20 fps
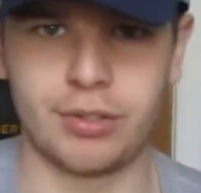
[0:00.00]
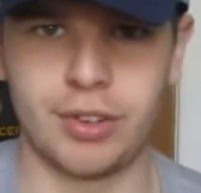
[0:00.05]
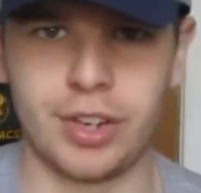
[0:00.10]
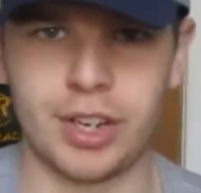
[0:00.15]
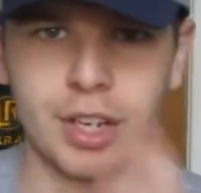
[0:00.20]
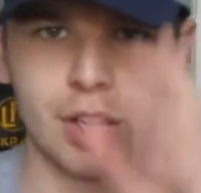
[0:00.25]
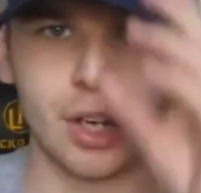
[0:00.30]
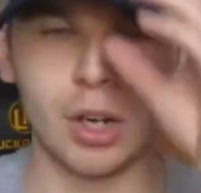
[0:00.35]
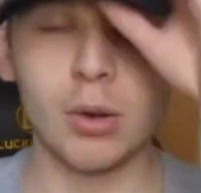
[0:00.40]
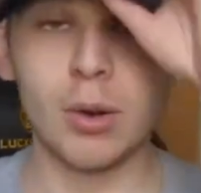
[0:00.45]

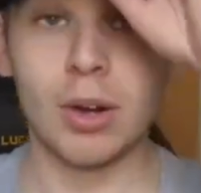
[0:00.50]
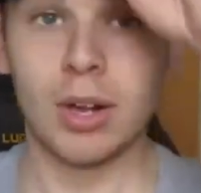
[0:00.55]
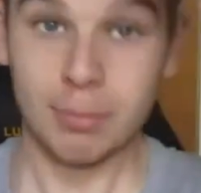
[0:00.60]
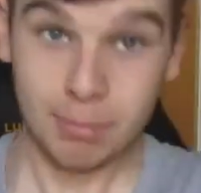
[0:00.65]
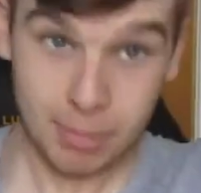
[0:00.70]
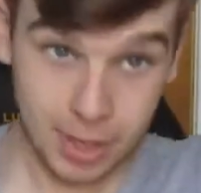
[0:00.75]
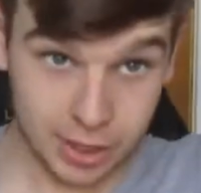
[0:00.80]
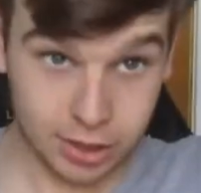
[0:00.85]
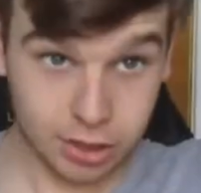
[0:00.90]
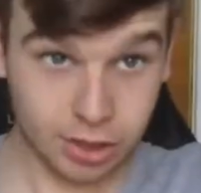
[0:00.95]
video
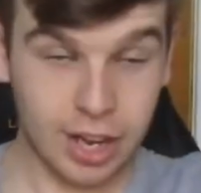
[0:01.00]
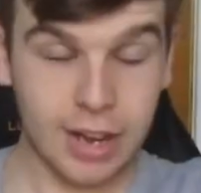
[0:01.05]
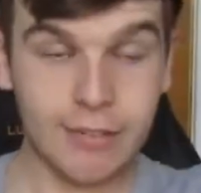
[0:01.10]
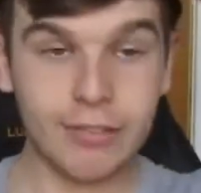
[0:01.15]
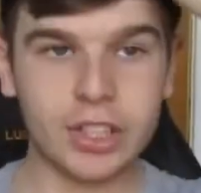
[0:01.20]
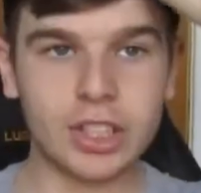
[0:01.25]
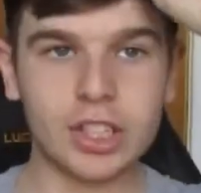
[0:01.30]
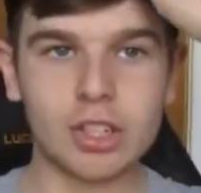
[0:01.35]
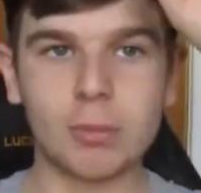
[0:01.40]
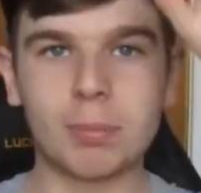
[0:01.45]
based on
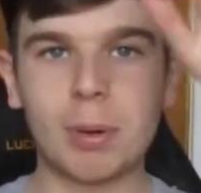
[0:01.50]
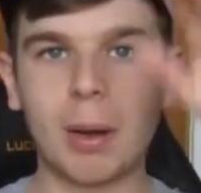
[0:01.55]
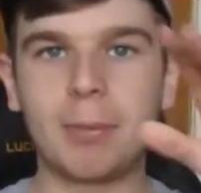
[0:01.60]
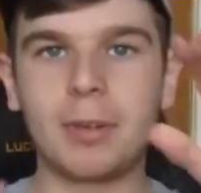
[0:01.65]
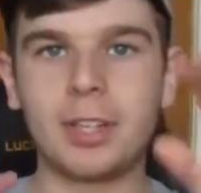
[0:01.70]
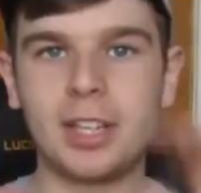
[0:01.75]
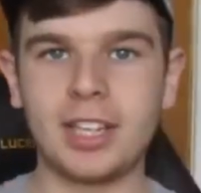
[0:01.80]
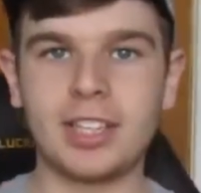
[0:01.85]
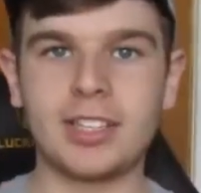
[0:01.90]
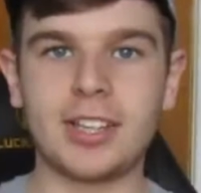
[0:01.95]
every single
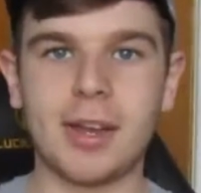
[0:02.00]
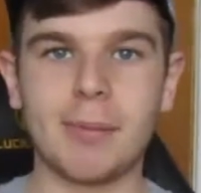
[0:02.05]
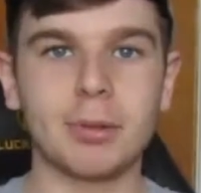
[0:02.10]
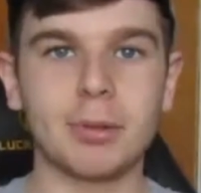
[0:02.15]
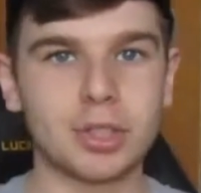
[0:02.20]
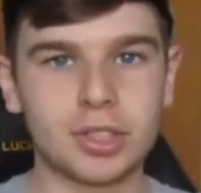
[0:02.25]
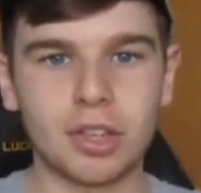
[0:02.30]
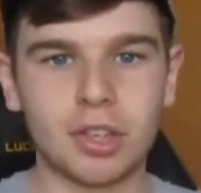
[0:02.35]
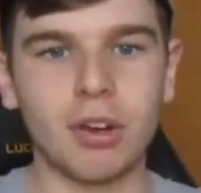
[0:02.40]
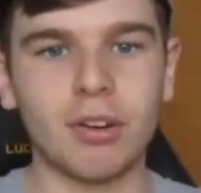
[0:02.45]
Premier League table
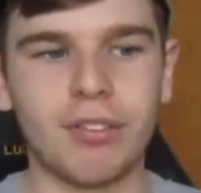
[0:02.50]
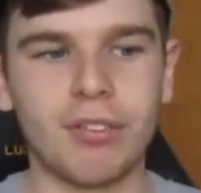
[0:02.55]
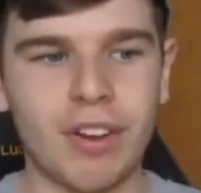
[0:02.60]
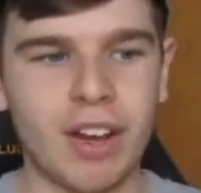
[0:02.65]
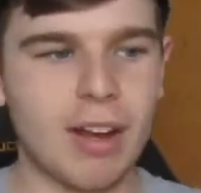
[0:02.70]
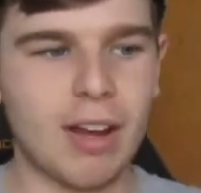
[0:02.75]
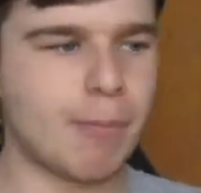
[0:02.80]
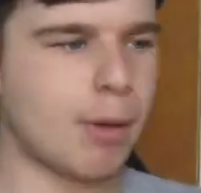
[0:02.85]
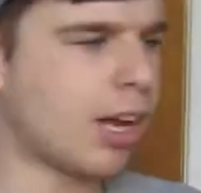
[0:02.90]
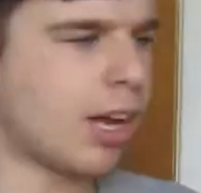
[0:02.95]
so
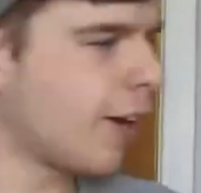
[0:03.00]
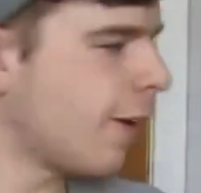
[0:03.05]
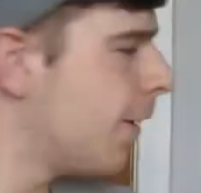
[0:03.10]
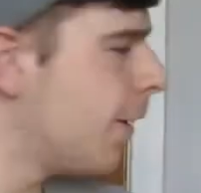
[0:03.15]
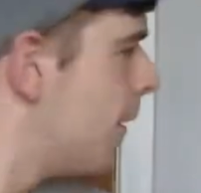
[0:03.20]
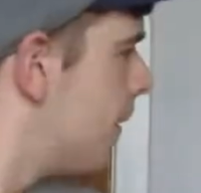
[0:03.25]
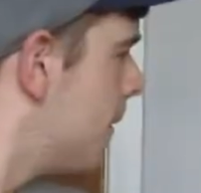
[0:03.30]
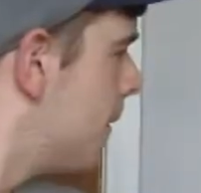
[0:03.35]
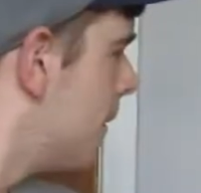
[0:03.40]
far by,